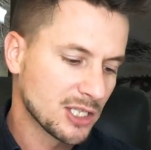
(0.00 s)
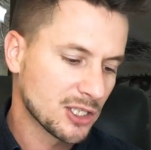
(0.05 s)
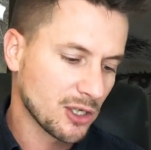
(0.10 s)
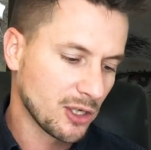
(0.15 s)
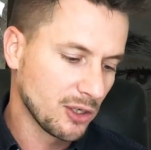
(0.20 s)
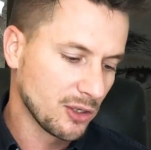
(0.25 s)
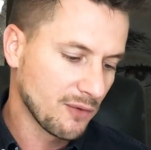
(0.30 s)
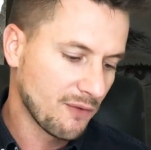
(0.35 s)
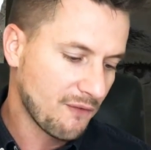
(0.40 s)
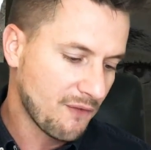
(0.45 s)

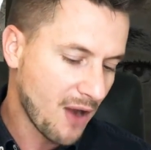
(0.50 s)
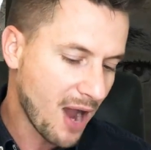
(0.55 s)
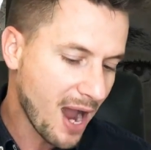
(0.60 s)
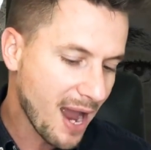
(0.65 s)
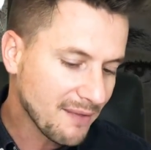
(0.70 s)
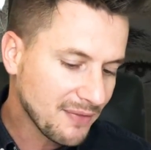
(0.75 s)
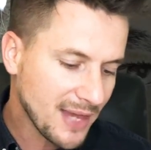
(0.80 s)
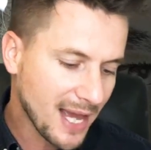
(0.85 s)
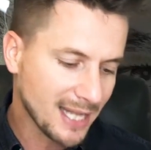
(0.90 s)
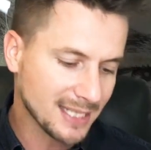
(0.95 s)
So
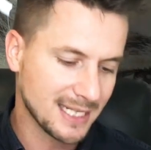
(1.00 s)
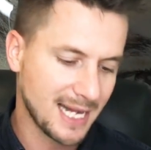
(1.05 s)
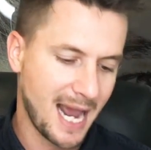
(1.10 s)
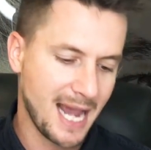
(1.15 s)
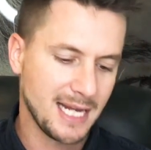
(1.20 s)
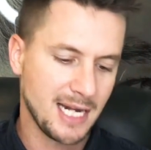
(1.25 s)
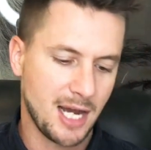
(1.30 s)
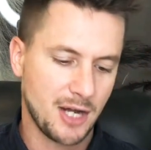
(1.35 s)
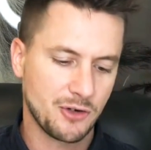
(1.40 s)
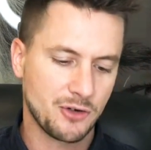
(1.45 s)

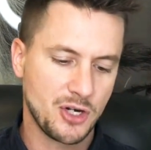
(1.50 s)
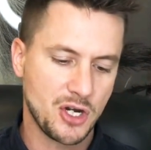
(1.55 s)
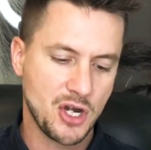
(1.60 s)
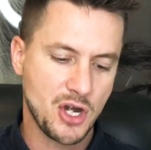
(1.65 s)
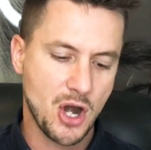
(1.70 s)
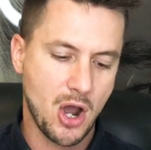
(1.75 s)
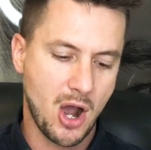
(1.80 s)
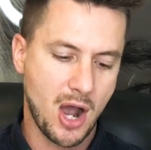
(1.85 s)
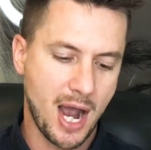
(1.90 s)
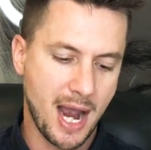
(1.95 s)

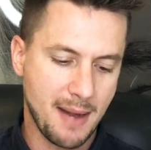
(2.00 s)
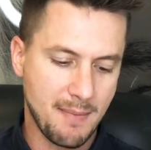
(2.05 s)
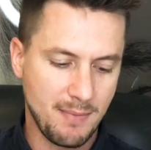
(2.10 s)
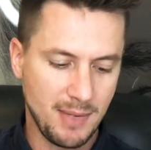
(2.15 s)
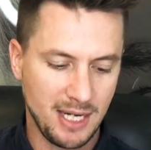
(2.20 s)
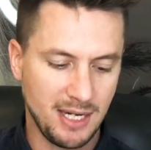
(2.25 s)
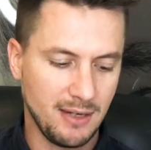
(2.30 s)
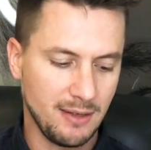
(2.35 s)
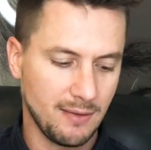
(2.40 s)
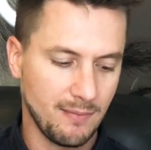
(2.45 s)
5,809
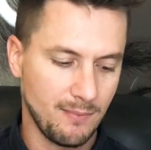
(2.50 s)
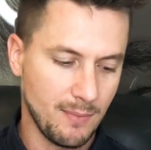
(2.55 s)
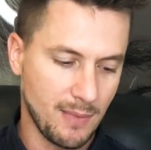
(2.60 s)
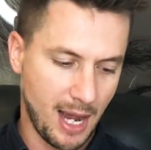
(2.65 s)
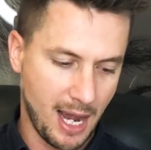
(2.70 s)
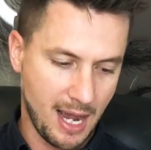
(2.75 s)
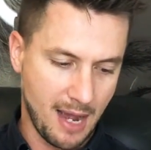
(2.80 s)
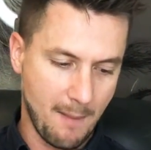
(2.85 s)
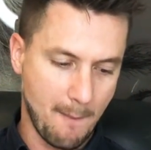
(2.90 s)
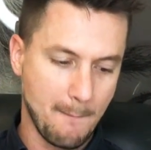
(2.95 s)

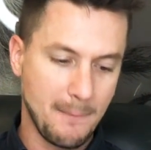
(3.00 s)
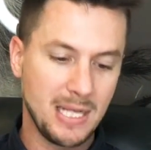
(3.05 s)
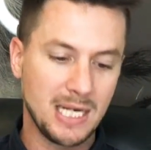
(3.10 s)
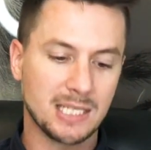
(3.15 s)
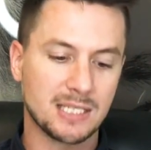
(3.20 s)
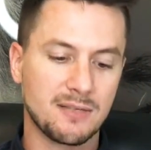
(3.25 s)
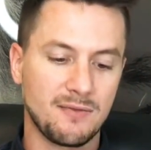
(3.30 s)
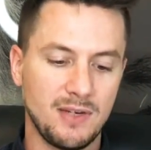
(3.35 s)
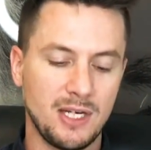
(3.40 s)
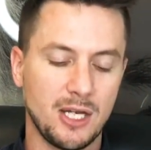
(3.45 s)

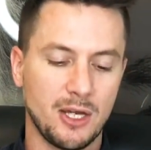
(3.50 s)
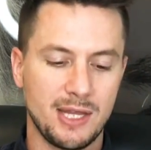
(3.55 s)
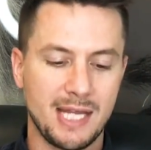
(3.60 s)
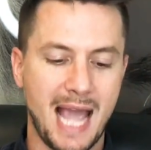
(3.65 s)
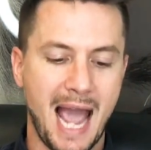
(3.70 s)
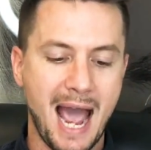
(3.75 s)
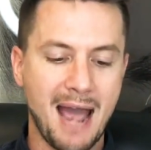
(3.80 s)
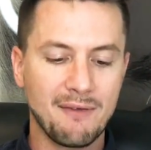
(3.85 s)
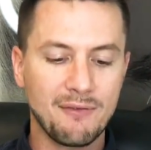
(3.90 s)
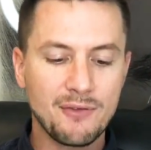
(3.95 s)
minutes of video.
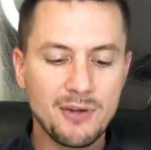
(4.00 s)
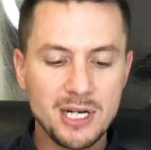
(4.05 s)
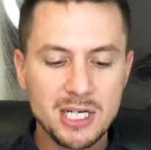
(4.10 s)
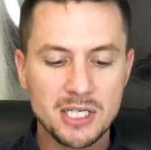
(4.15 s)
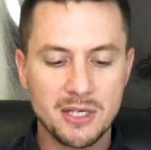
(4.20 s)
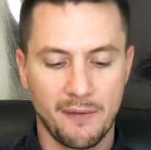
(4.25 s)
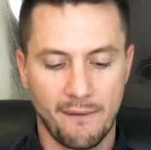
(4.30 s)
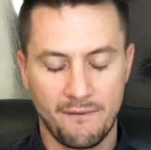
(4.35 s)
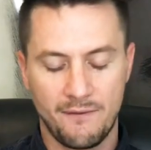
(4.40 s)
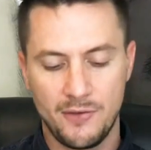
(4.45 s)
The
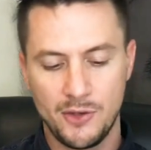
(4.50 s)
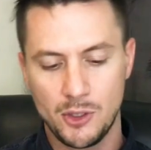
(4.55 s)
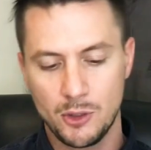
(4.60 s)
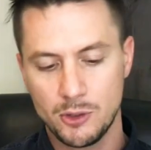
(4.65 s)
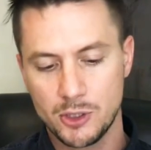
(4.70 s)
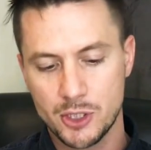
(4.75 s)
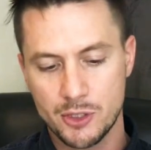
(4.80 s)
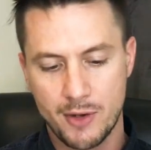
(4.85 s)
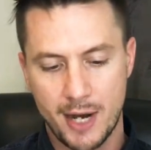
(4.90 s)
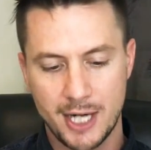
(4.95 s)
average
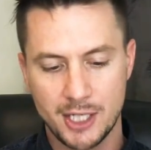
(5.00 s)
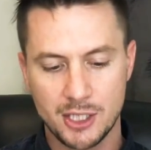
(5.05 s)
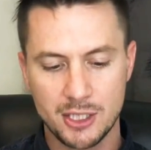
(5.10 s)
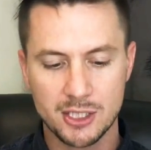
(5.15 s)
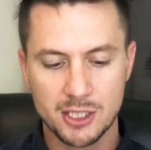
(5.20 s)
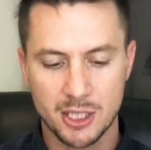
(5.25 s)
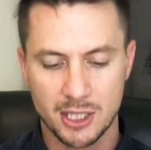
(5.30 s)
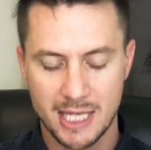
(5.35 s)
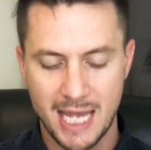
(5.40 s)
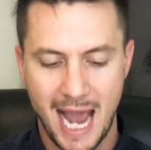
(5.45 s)
view
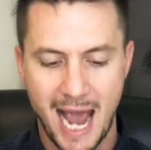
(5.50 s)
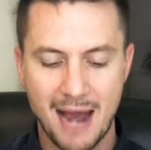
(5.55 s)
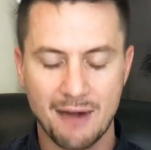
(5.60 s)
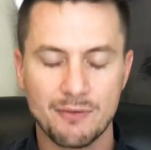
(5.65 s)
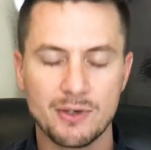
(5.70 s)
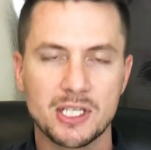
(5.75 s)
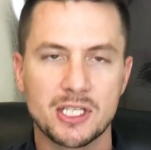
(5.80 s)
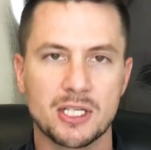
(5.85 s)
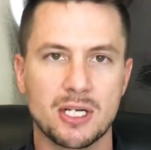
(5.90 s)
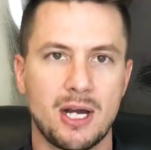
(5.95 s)
duration, so the
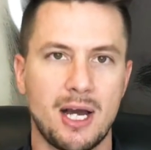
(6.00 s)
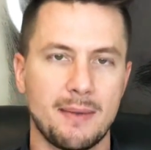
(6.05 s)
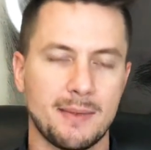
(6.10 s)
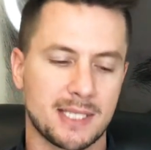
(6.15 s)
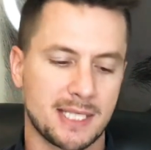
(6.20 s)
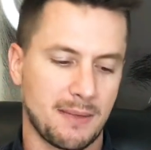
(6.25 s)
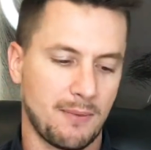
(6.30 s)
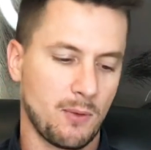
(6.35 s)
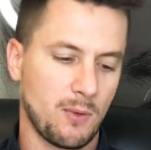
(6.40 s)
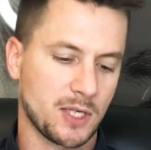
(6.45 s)
average time
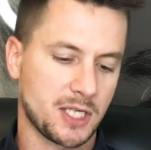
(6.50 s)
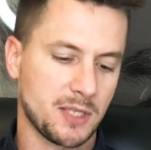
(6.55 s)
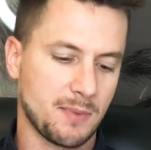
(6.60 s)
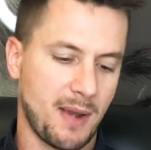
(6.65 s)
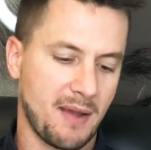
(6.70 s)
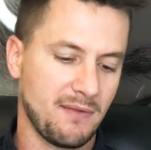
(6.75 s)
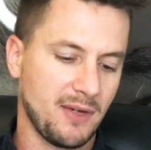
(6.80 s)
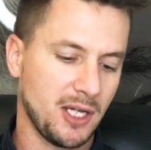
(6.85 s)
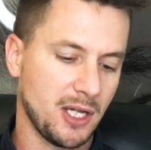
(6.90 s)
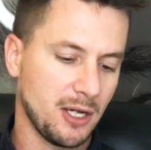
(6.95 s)
that someone watches
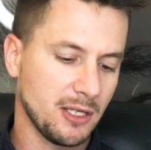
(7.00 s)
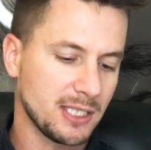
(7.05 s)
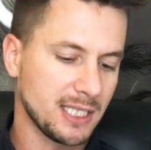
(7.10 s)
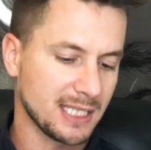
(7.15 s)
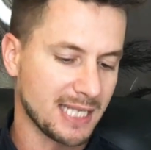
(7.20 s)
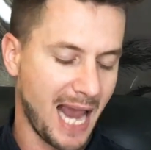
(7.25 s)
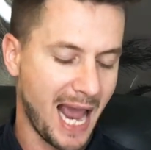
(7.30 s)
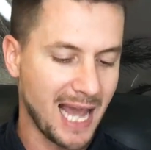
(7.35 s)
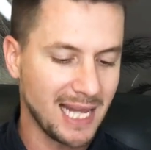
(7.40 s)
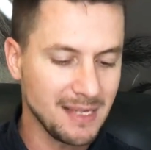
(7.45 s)
my videos
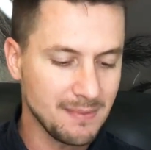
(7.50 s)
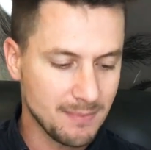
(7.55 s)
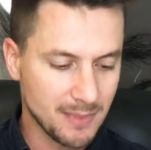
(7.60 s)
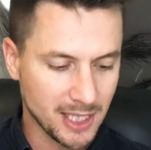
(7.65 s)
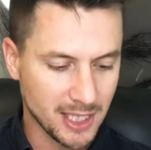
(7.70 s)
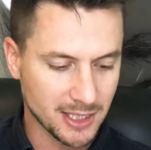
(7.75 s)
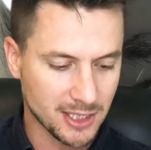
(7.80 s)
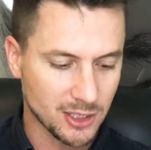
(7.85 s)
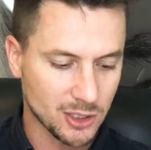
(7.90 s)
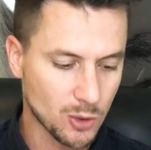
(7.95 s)
is 8
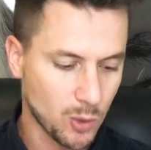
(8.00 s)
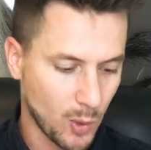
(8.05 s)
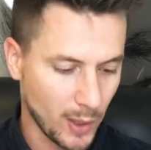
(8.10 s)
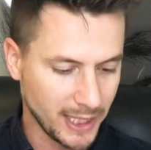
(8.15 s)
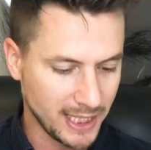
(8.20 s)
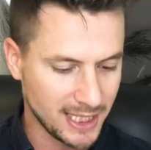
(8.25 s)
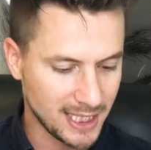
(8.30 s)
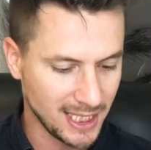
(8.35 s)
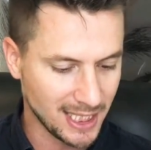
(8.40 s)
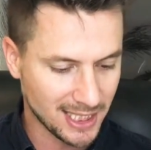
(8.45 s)
minutes and
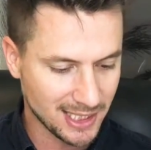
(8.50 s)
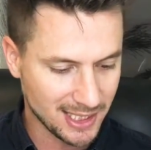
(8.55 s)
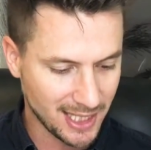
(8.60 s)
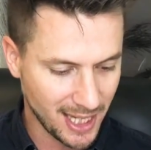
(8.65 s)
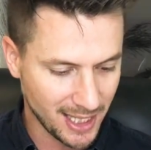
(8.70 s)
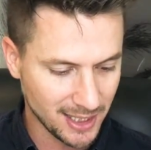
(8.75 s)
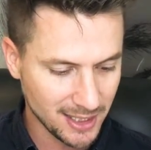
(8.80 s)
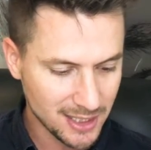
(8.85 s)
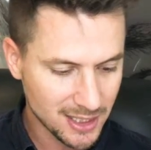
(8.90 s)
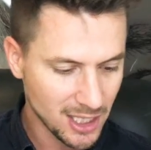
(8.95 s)
26
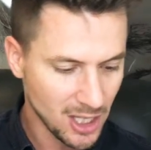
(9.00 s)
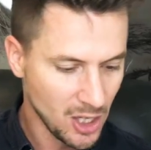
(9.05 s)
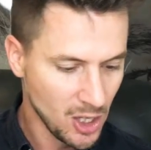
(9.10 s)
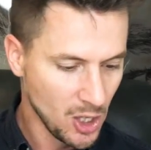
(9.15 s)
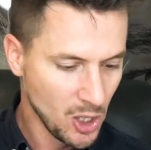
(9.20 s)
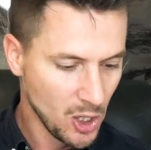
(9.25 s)
seconds.